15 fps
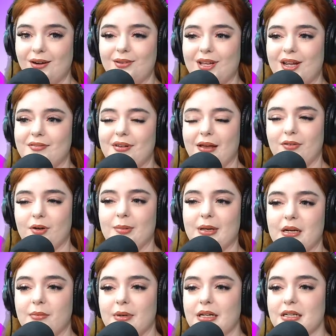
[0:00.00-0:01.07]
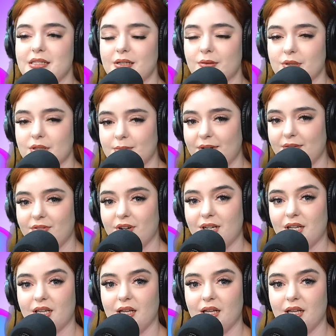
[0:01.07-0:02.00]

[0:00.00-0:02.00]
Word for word: don't think I've ever made a man a sandwich in my fucking